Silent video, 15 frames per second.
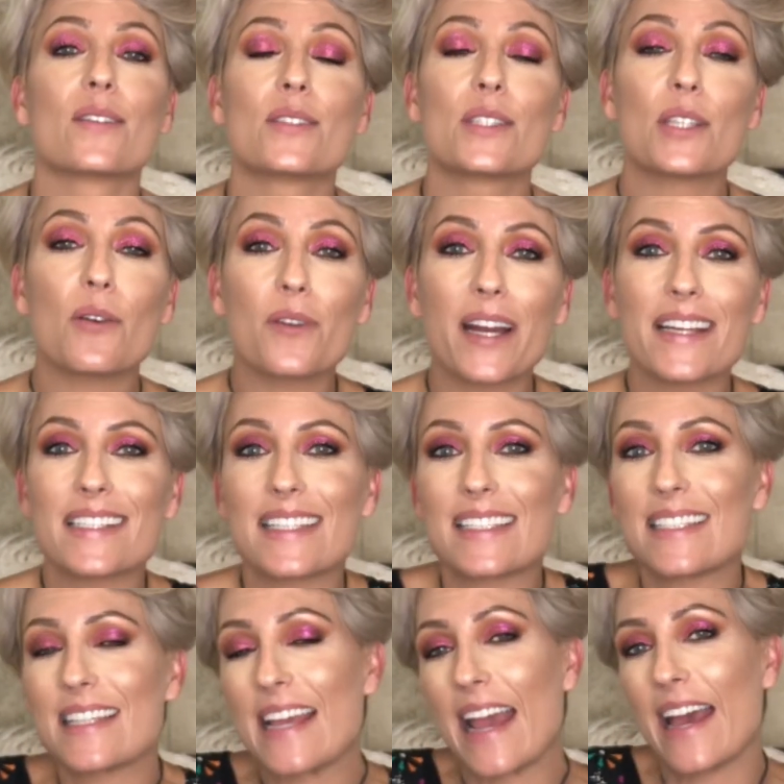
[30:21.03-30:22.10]
So guys,
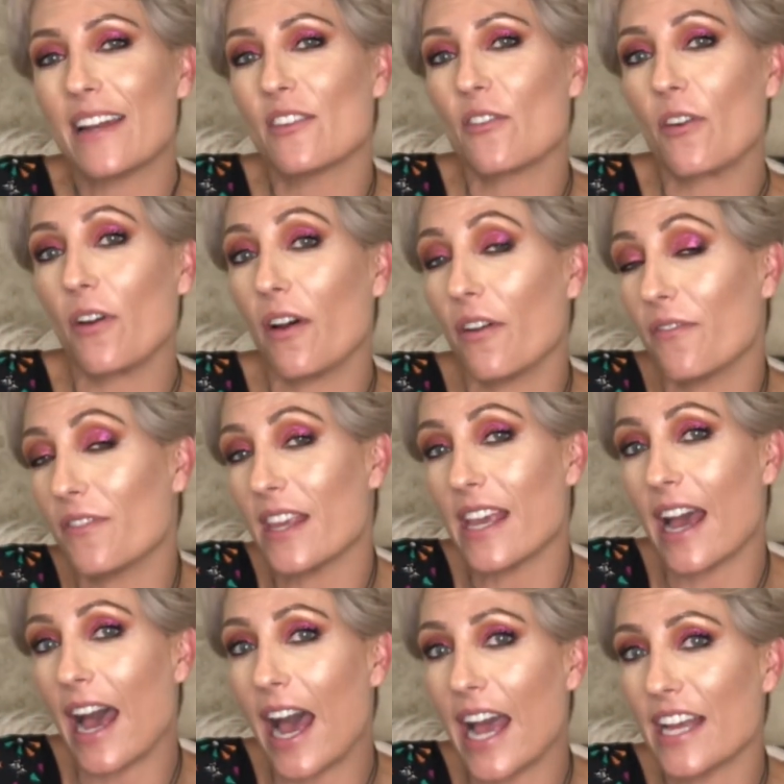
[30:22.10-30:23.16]
that's the end of
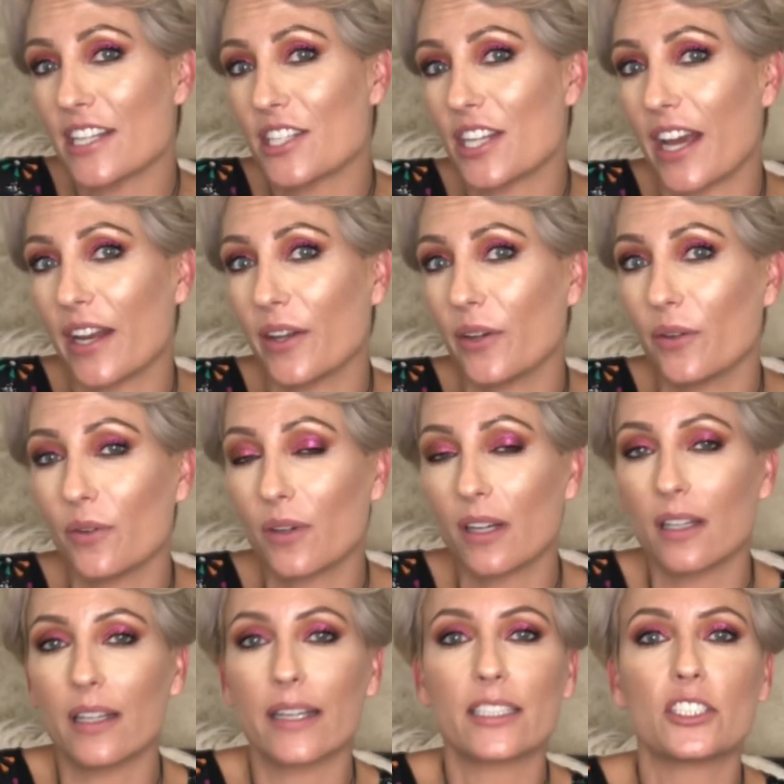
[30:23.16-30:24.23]
the eyeshadow
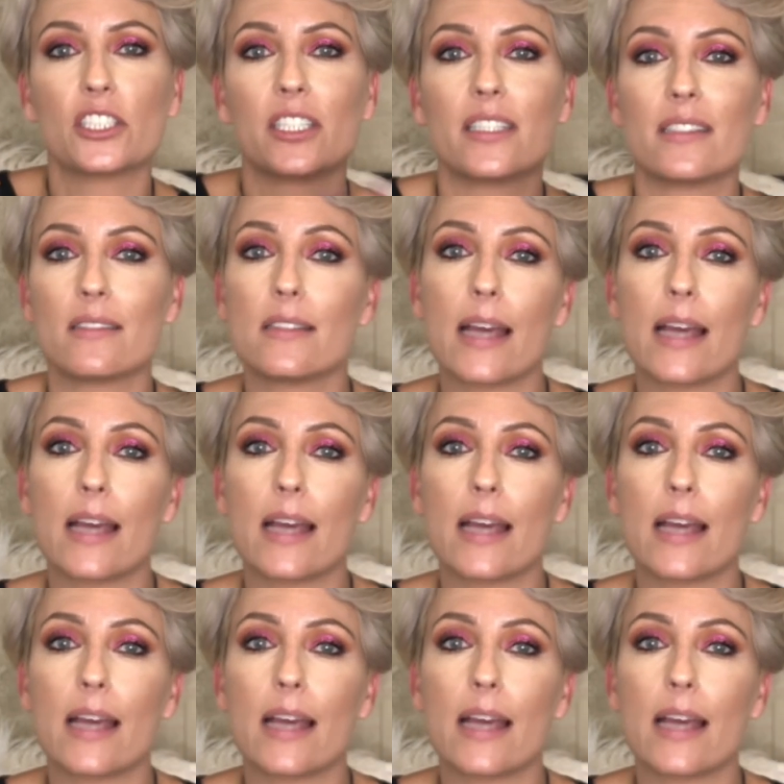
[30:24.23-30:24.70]
collection,